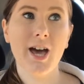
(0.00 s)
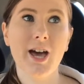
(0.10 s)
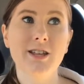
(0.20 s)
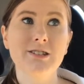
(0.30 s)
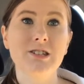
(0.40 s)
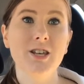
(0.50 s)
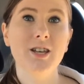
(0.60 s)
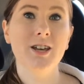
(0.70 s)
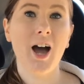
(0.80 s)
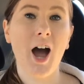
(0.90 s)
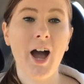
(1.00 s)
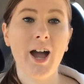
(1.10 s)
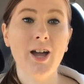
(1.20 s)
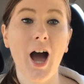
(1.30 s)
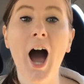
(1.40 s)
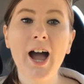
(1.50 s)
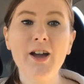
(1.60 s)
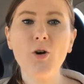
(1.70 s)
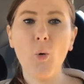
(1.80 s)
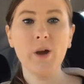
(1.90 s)
and I
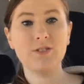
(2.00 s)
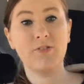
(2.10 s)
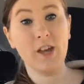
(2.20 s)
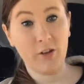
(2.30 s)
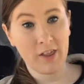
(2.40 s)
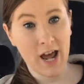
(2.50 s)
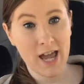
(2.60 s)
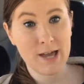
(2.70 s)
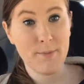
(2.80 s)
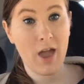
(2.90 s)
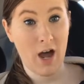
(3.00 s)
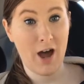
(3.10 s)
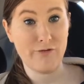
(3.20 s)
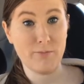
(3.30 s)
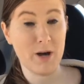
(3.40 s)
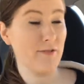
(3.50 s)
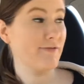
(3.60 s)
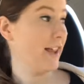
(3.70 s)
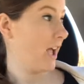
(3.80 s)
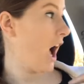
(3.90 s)
always feel that I am a Hufflepuff.